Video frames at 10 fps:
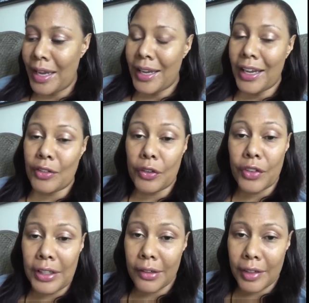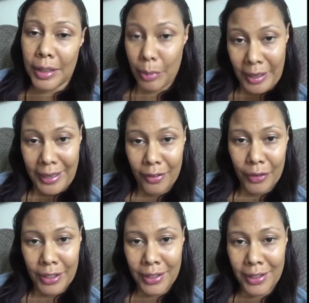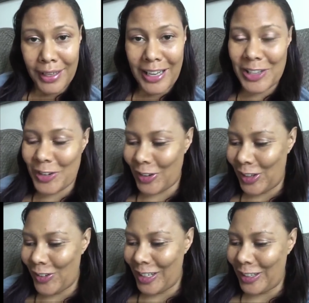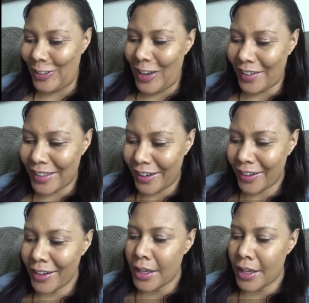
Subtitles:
If you're feeling really brave and you really want to go out there,